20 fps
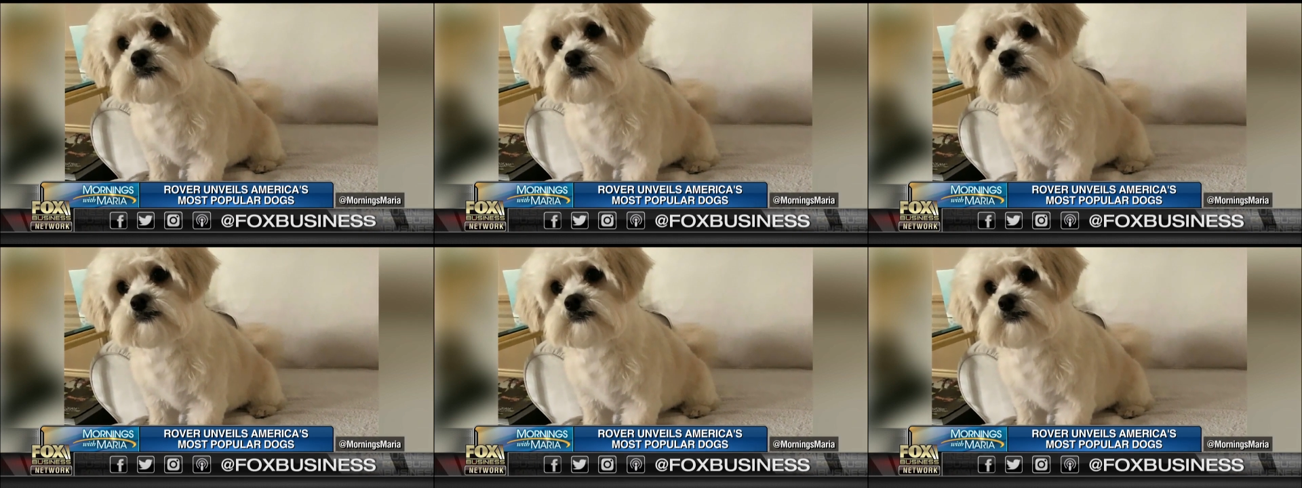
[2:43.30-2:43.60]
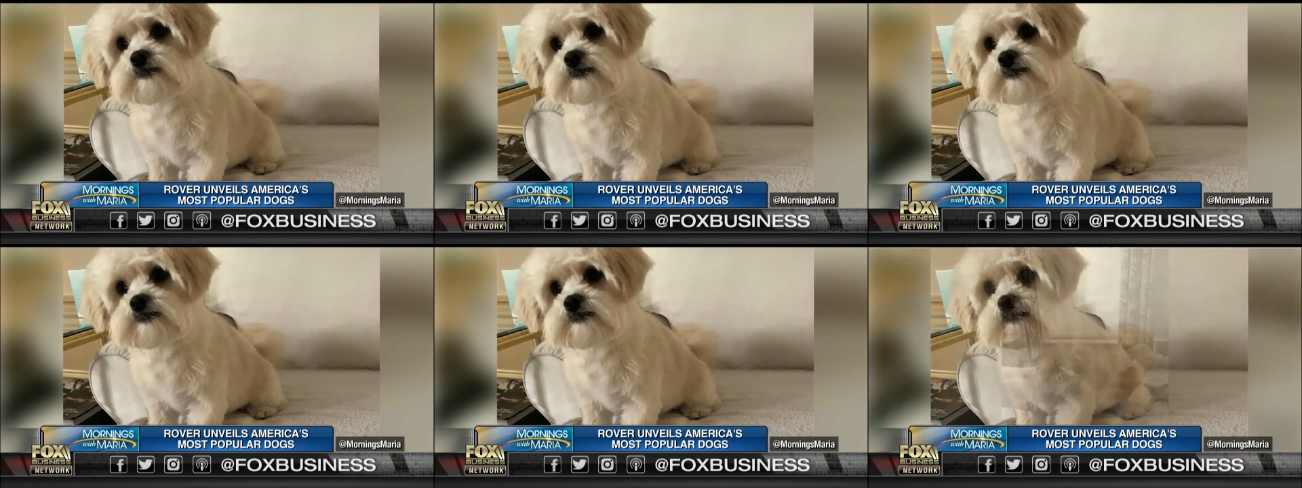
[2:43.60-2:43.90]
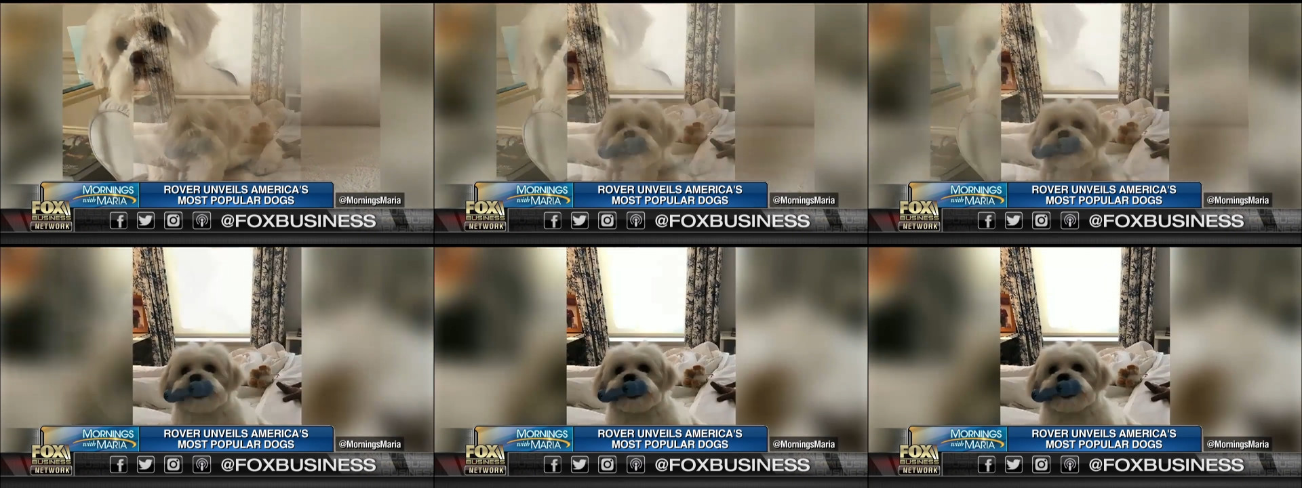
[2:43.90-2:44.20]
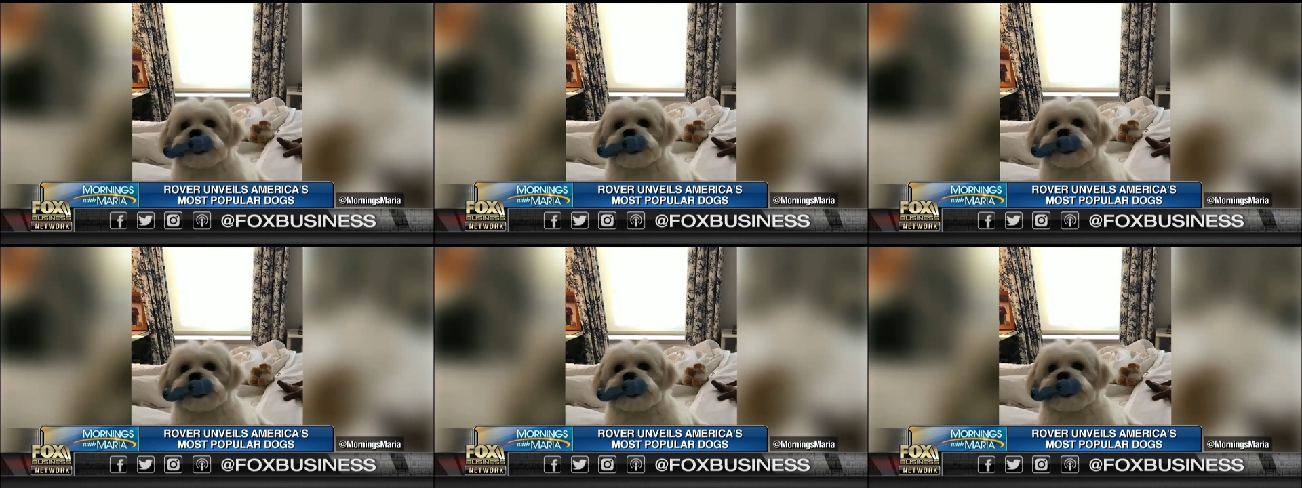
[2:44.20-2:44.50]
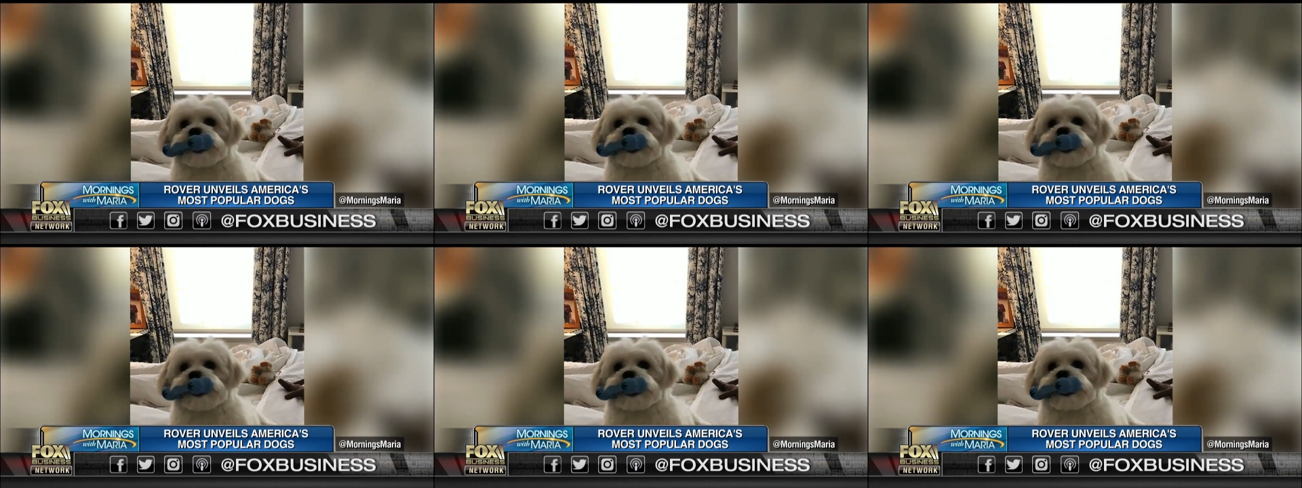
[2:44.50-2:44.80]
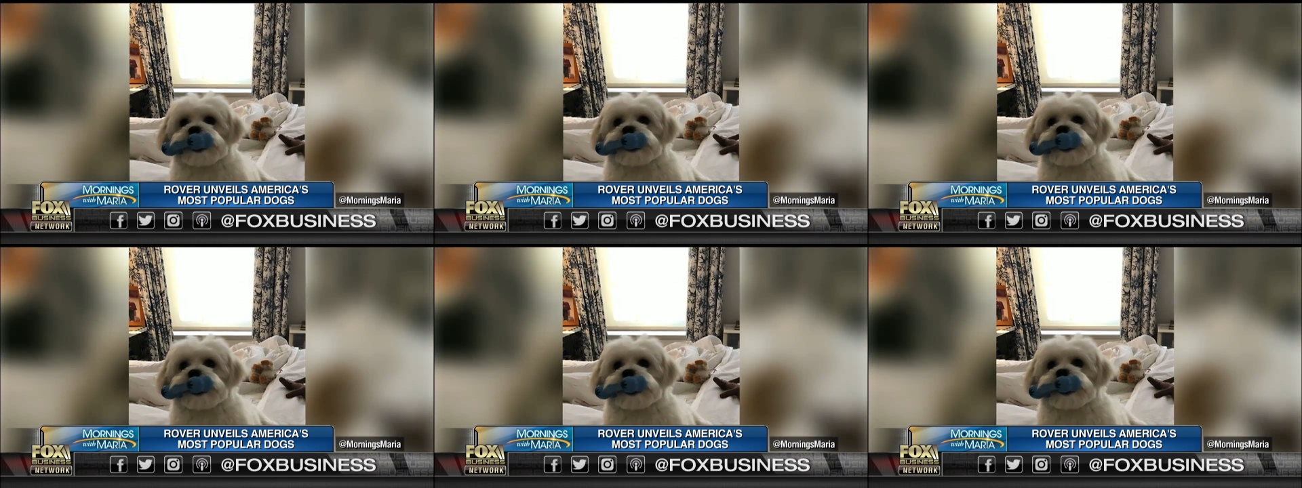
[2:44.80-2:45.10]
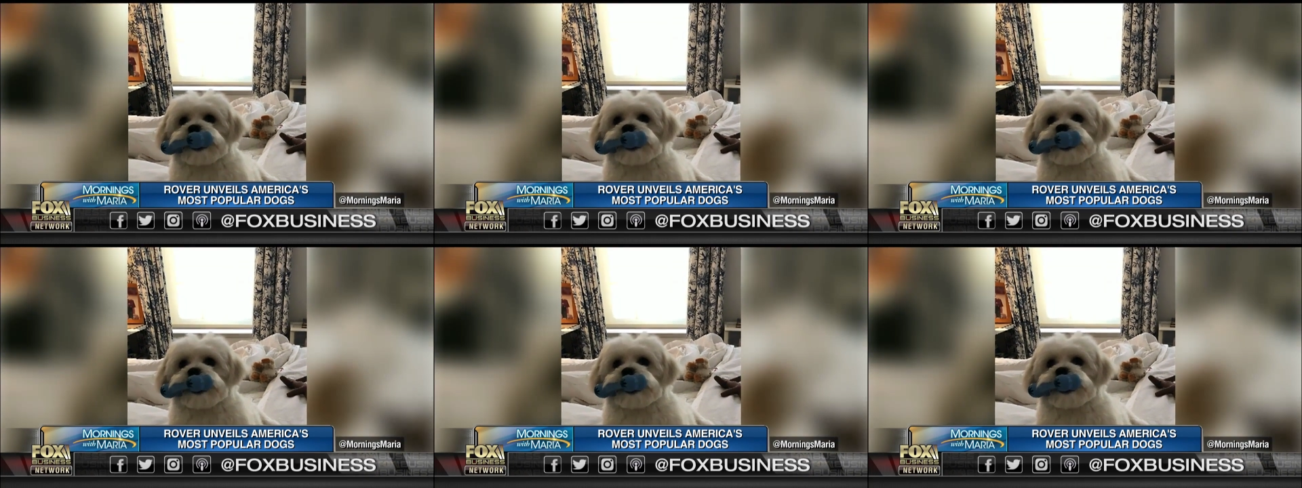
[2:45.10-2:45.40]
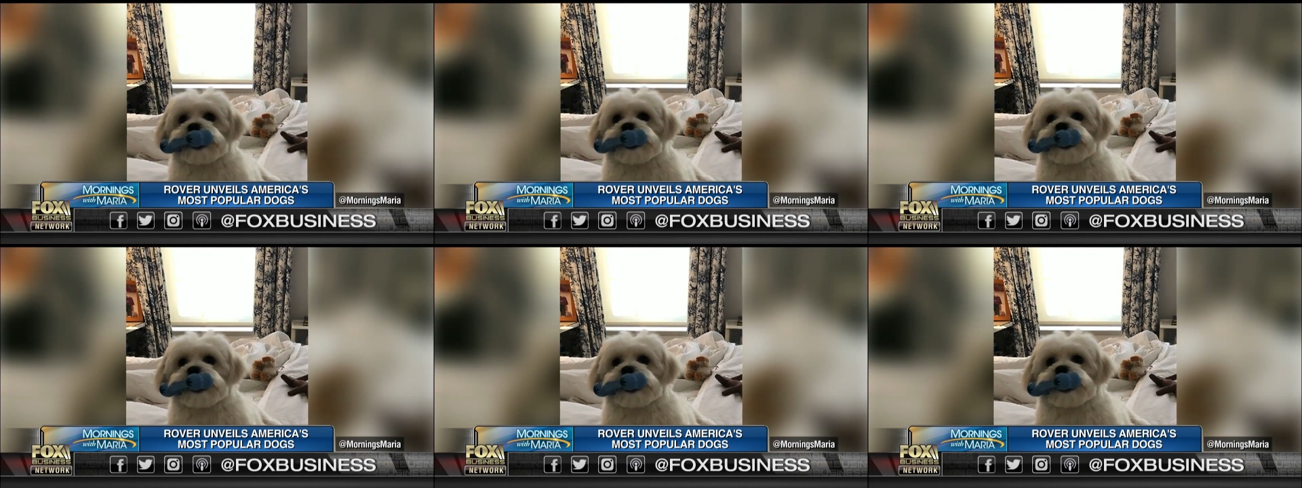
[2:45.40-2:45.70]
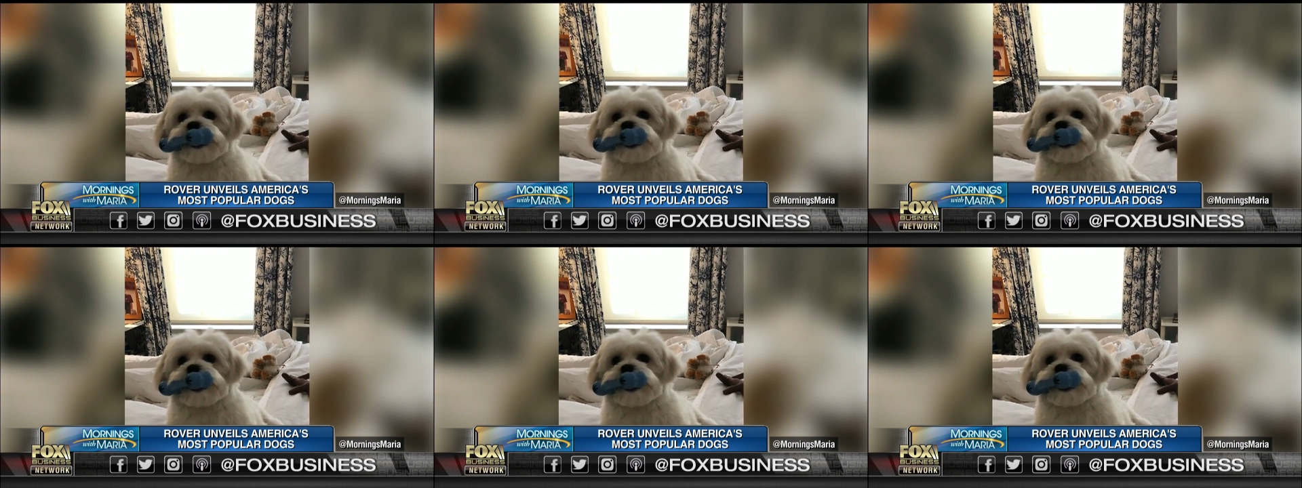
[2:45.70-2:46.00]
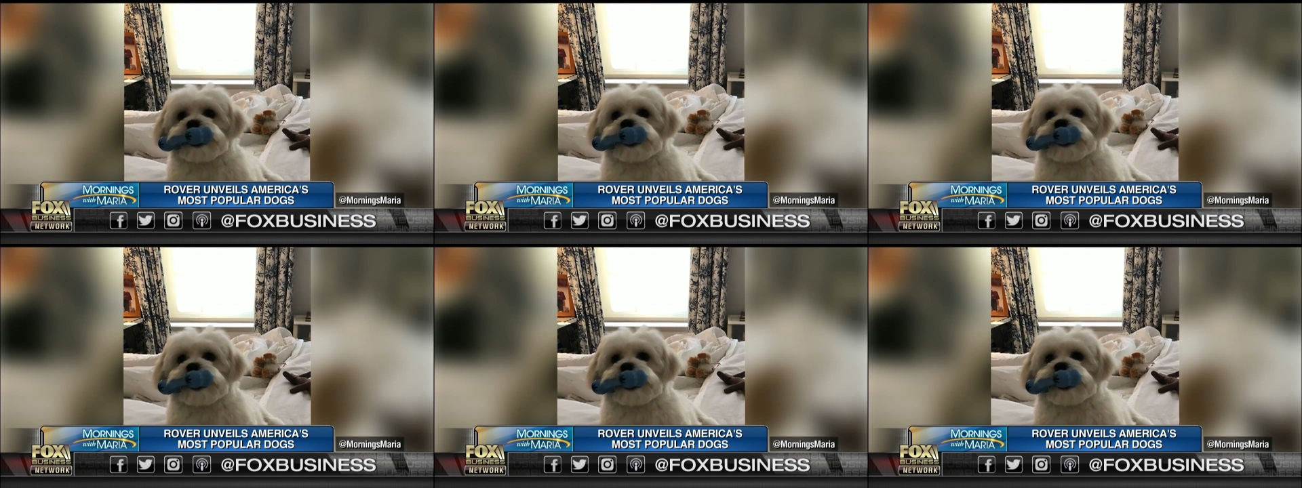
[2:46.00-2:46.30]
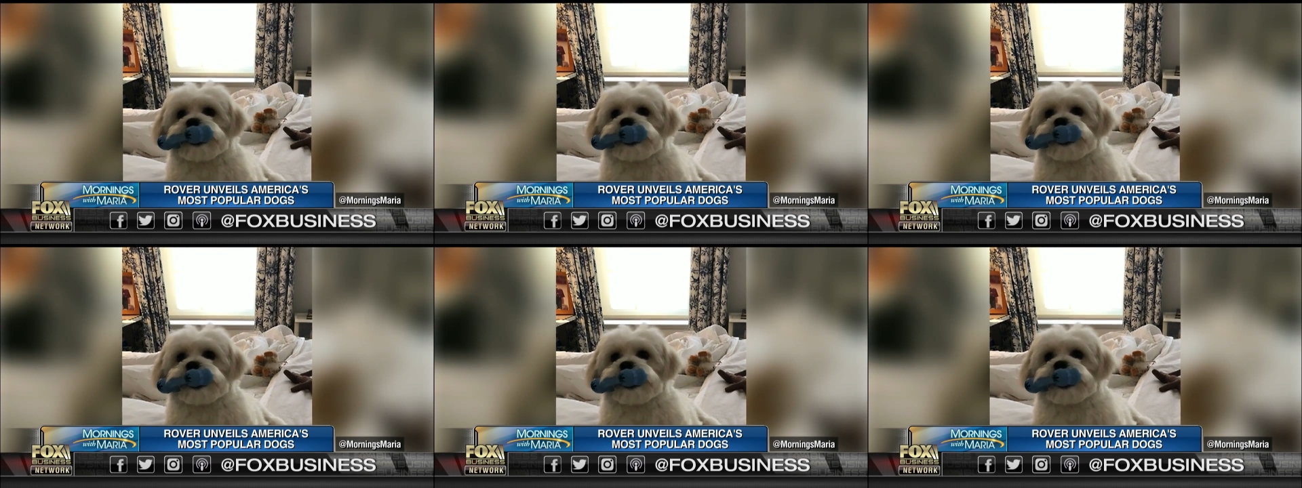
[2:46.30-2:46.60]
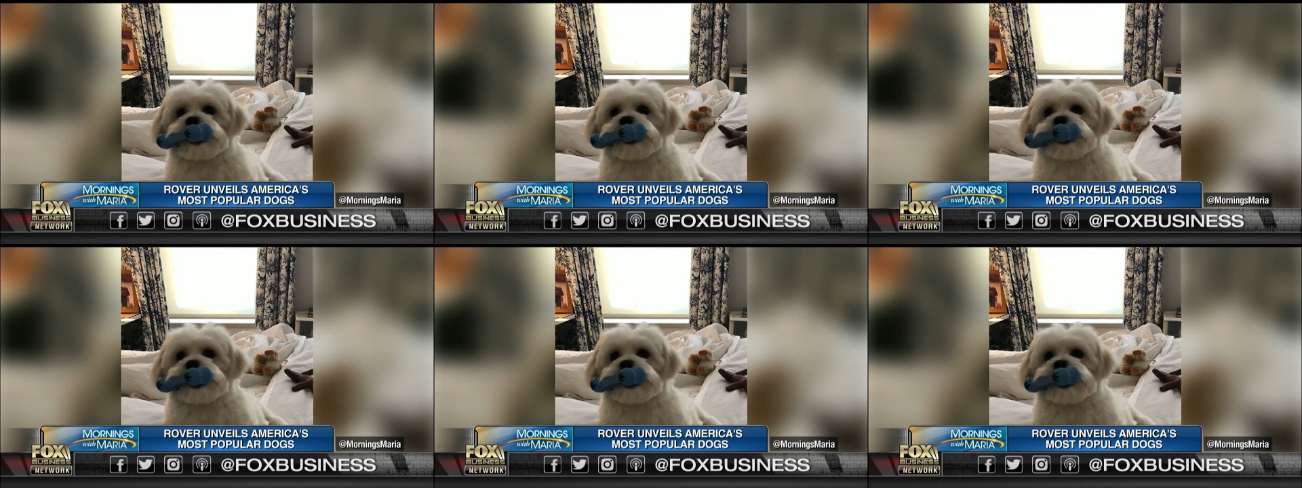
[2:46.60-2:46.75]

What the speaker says: [unreadable: no face in view]